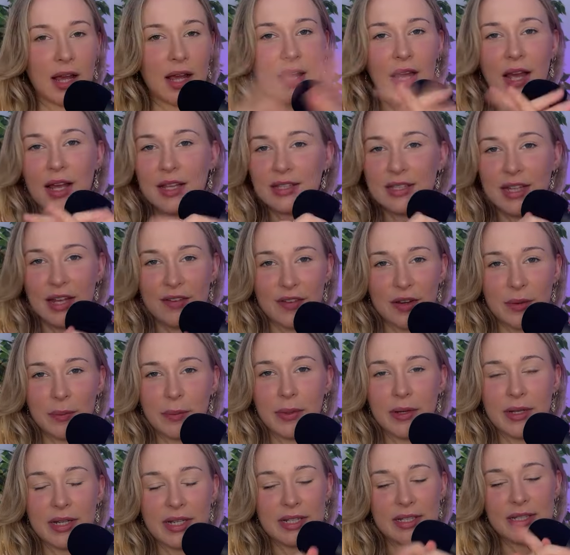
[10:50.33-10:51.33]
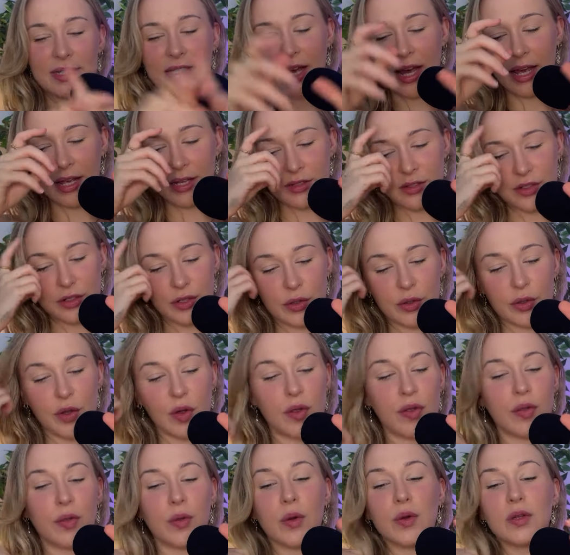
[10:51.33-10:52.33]
As everybody says, you know, your
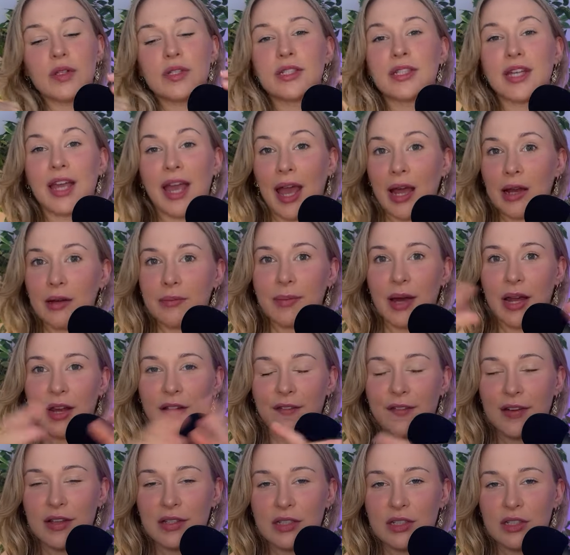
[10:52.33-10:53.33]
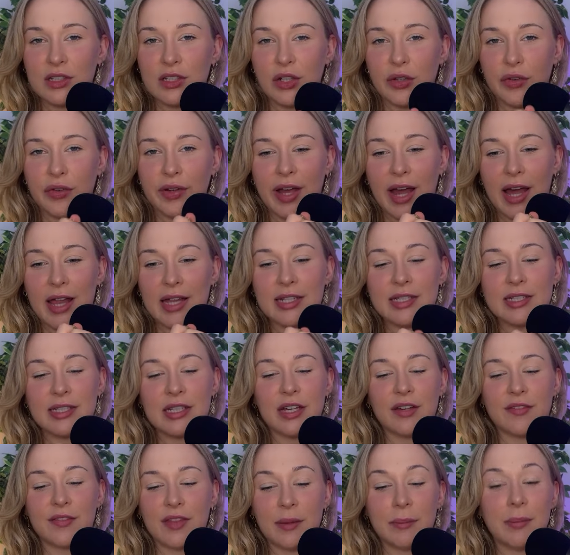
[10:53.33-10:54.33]
thoughts can manifest into your
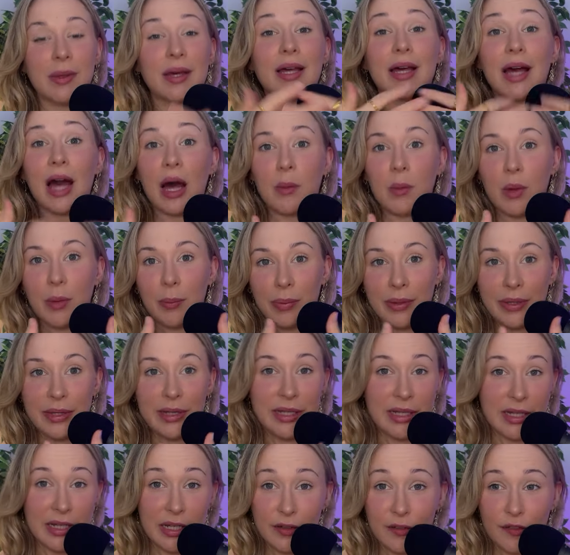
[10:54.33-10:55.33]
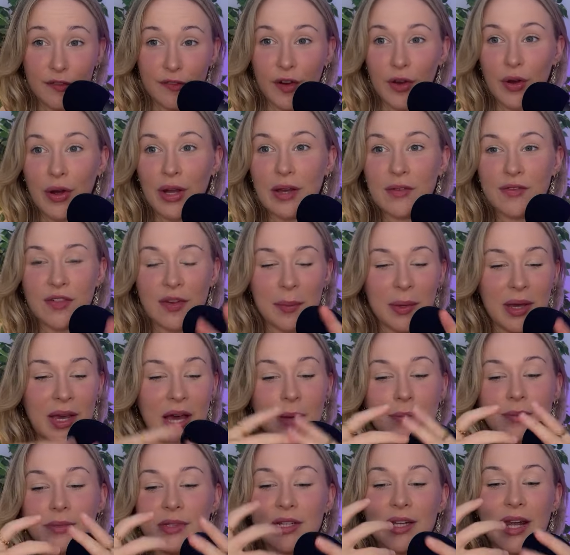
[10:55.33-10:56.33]
reality if they become a belief, all right, if it
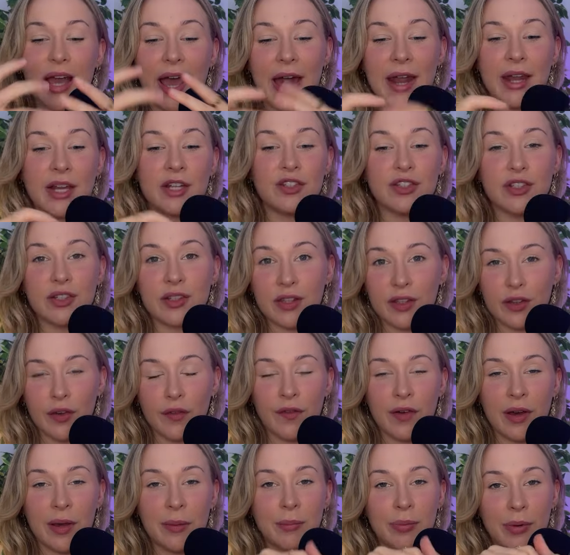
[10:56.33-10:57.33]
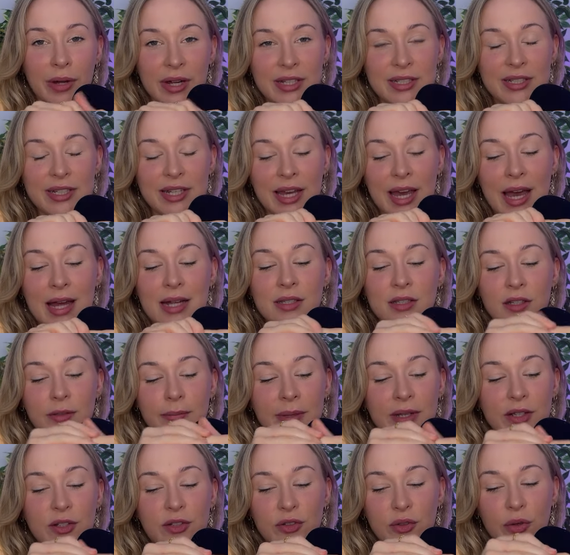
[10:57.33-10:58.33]
becomes an energy that you're vibrating at. So
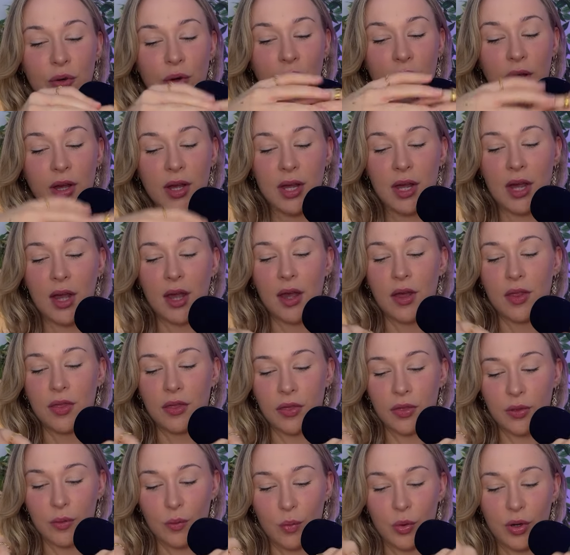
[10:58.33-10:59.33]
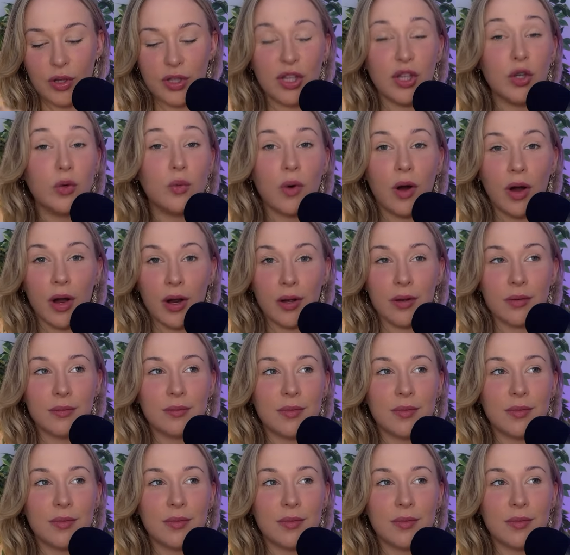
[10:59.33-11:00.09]
make sure make sure